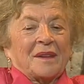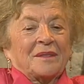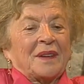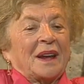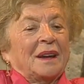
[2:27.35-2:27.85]

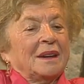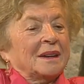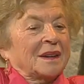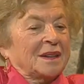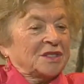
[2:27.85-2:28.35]
Well,
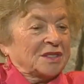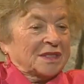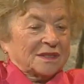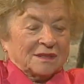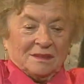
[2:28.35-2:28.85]
he
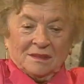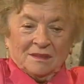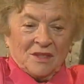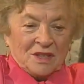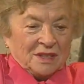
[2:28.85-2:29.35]
just
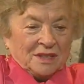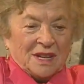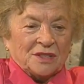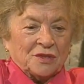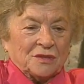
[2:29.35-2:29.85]
wanted
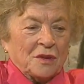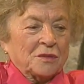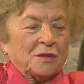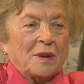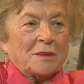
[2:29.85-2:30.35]
I should go
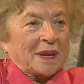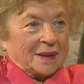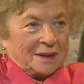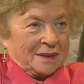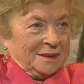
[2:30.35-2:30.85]
to
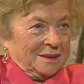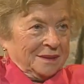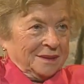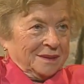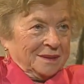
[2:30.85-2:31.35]
America.
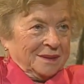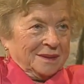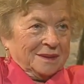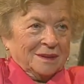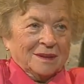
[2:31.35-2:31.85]

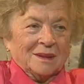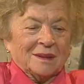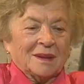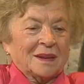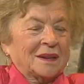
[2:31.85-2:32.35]

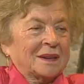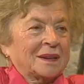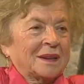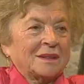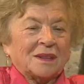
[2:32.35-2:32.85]

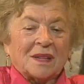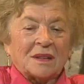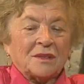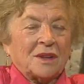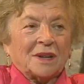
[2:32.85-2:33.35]
And he
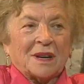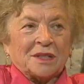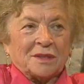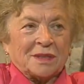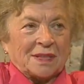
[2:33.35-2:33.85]
didn't want I
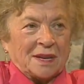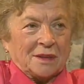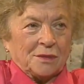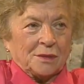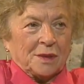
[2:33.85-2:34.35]
should stay in
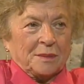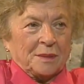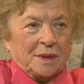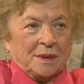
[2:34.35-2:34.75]
Europe.